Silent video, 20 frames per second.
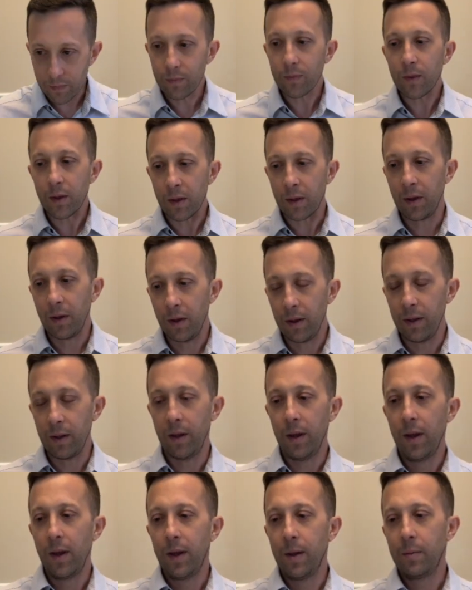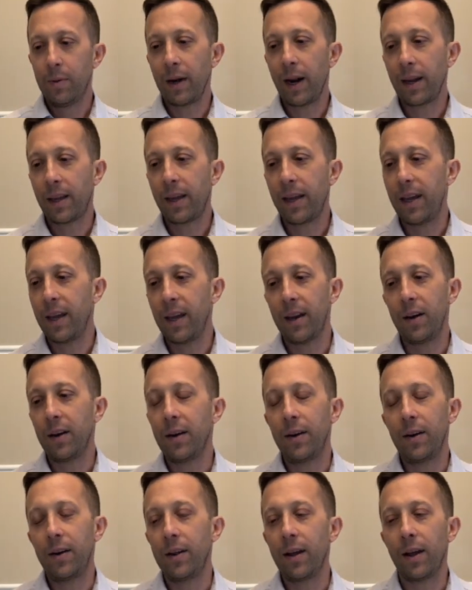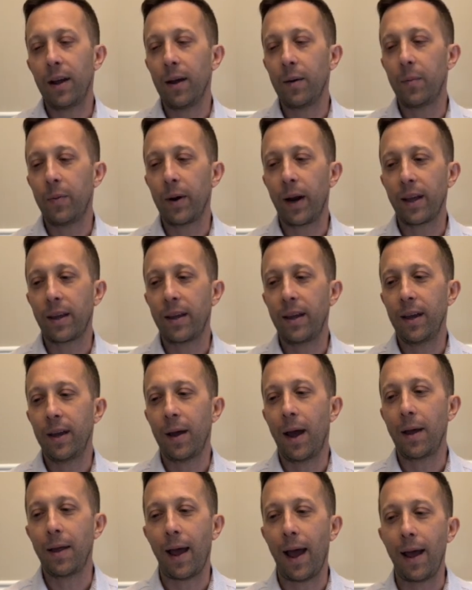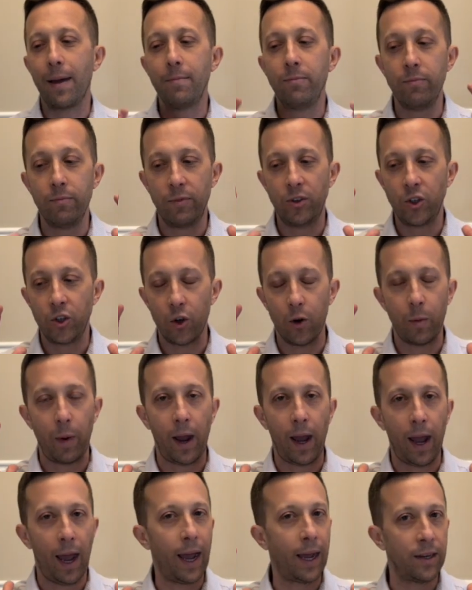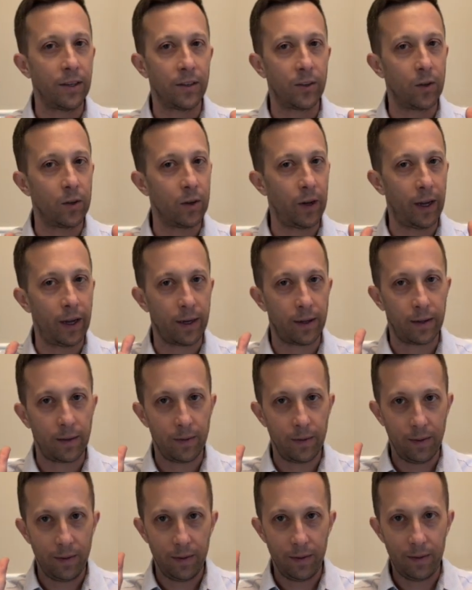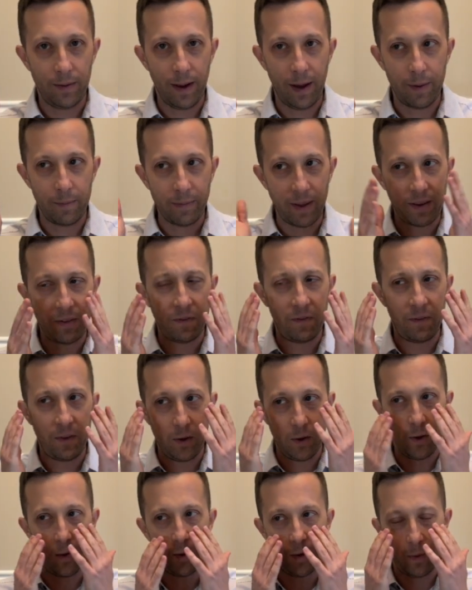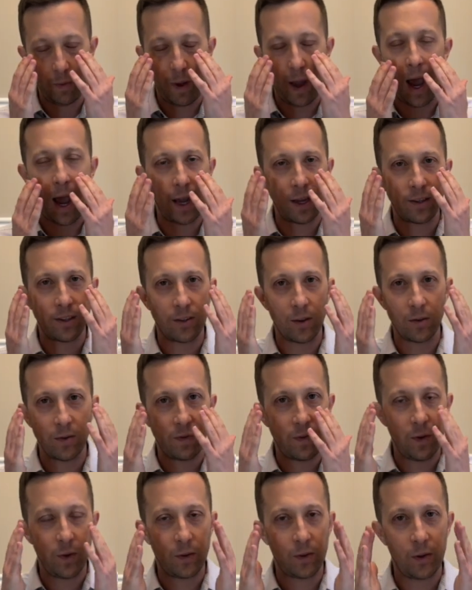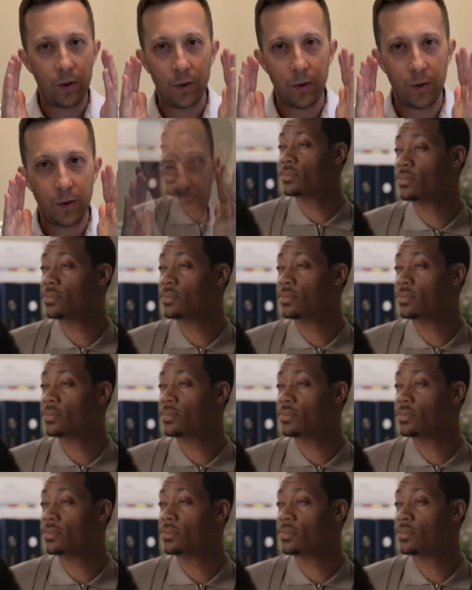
But I can't. I'm sure my eyes are my eyes don't feel totally